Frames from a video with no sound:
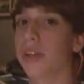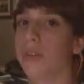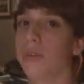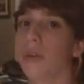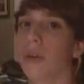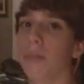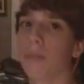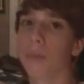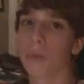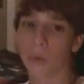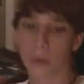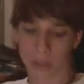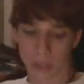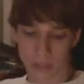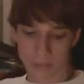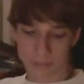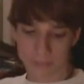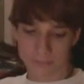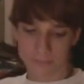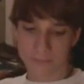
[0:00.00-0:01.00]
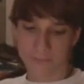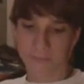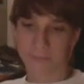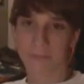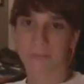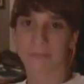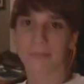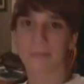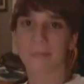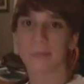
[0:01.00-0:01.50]
I do when I'm bored. I
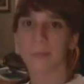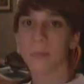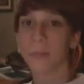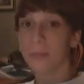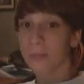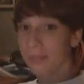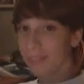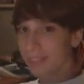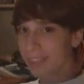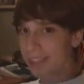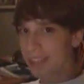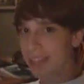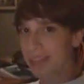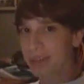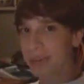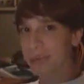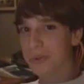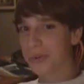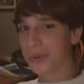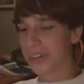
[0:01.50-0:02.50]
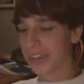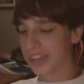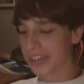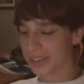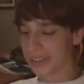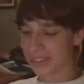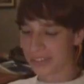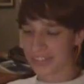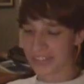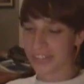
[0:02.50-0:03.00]
eat
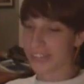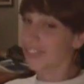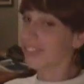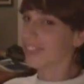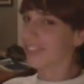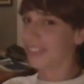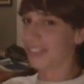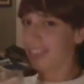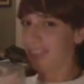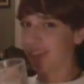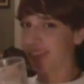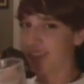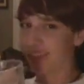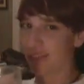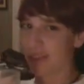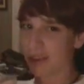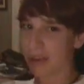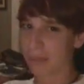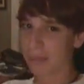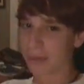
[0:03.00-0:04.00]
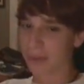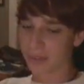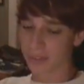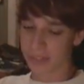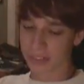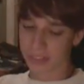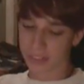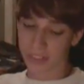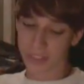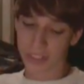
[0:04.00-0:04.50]
Oreos. Drink
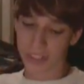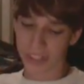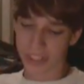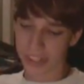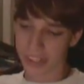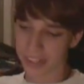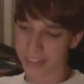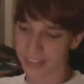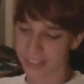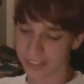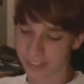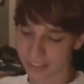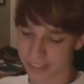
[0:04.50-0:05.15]
milk. It's good.